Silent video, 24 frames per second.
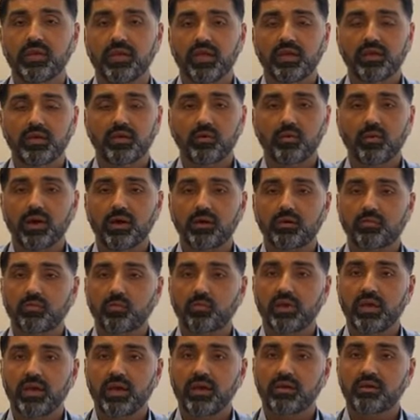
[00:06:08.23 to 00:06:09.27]
and go
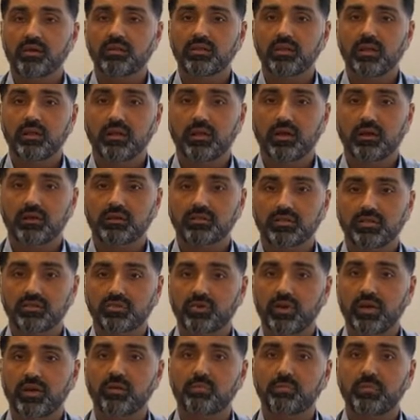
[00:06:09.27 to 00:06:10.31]
way out in the lungs and
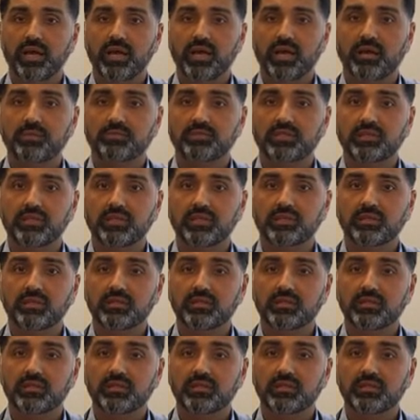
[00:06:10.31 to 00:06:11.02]
try to biopsy